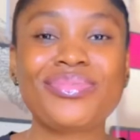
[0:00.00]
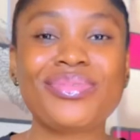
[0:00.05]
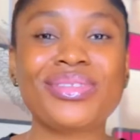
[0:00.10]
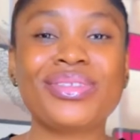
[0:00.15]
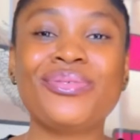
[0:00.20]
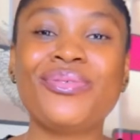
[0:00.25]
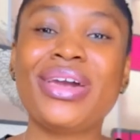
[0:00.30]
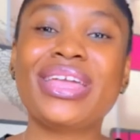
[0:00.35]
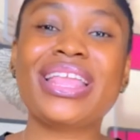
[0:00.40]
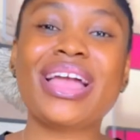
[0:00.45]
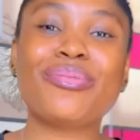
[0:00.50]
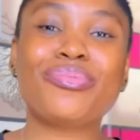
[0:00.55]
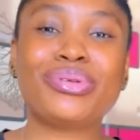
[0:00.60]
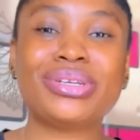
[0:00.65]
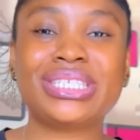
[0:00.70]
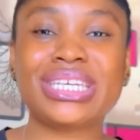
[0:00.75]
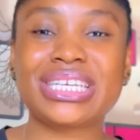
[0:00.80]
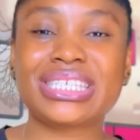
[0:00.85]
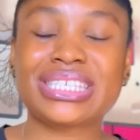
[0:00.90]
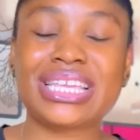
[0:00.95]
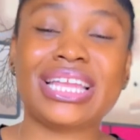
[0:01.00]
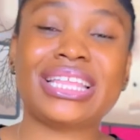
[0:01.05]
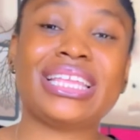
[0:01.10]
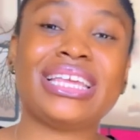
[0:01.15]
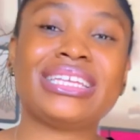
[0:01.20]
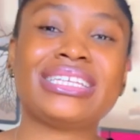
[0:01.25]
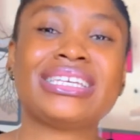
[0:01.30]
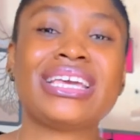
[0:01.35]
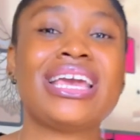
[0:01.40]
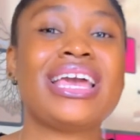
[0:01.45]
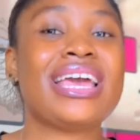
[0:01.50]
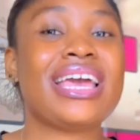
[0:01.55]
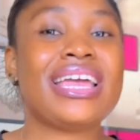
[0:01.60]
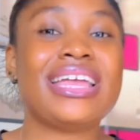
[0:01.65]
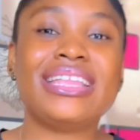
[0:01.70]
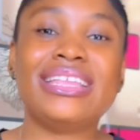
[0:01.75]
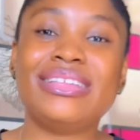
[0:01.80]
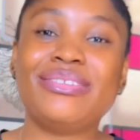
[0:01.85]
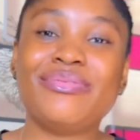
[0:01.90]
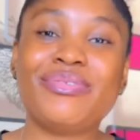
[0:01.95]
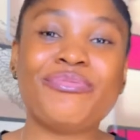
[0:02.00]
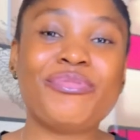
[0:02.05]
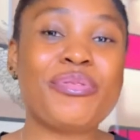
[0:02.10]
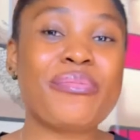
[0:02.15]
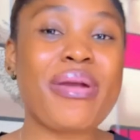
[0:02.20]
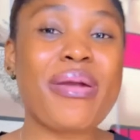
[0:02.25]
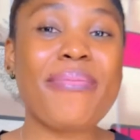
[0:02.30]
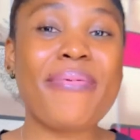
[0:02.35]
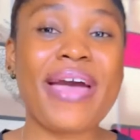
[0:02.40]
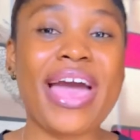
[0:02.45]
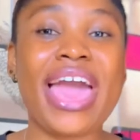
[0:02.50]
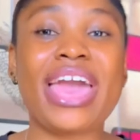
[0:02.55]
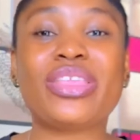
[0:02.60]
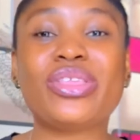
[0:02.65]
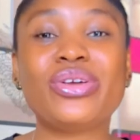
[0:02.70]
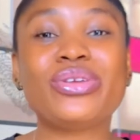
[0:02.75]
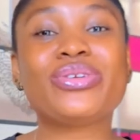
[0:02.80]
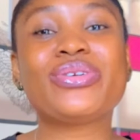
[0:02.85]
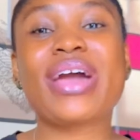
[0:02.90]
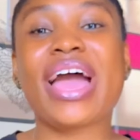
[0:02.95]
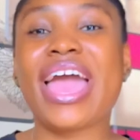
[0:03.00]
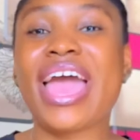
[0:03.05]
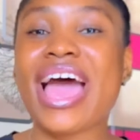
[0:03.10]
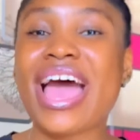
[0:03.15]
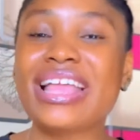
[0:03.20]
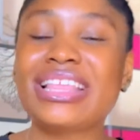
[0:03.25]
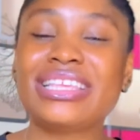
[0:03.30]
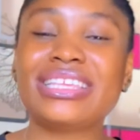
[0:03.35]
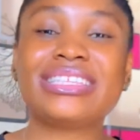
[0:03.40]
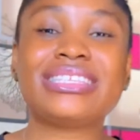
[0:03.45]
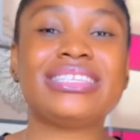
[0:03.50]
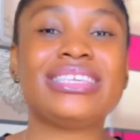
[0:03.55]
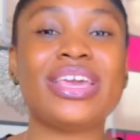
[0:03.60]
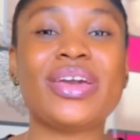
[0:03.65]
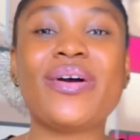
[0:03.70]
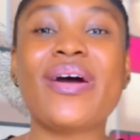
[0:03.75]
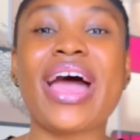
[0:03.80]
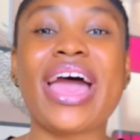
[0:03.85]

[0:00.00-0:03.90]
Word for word: When that project started, remember I told you I had this girl